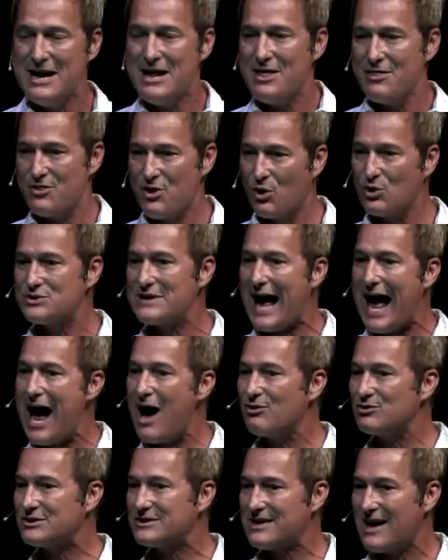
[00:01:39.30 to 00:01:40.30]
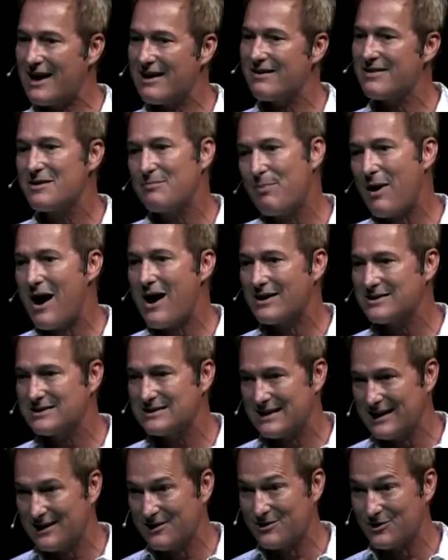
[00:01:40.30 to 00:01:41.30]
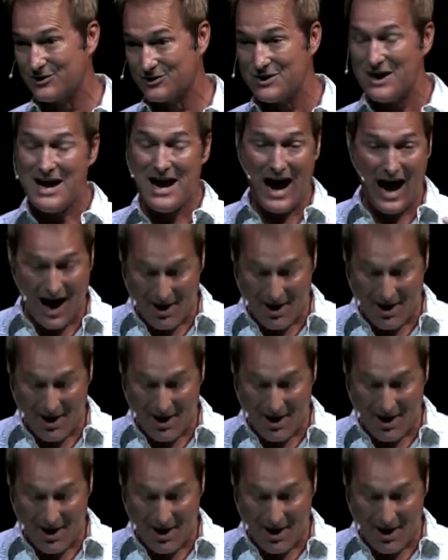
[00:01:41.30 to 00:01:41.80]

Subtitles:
those outside of the box thinkers. I